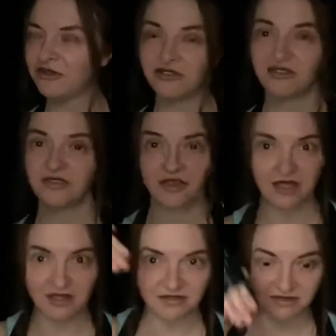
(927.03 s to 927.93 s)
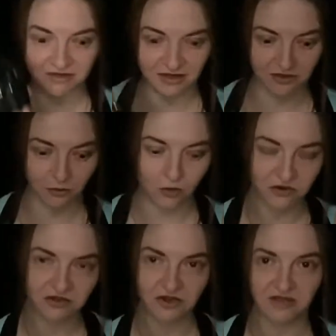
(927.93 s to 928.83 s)
is just get in the
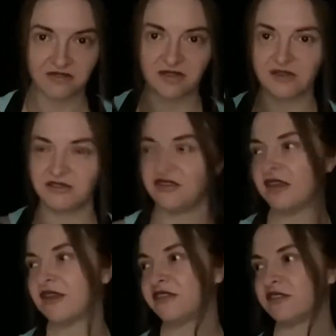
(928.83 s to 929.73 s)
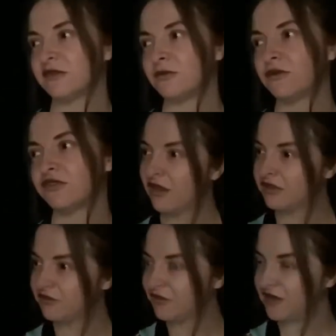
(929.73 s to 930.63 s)
water, you get sucked down to the water,
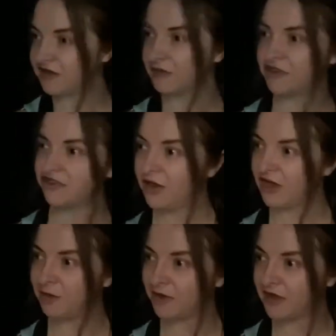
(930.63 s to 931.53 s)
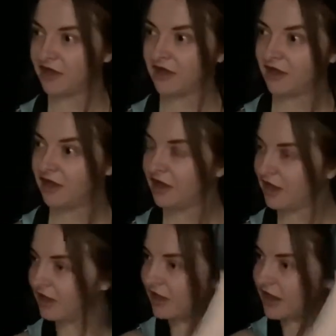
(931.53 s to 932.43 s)
activate a switch, pick up a key,
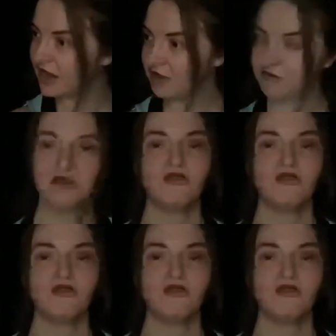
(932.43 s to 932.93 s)
and leave.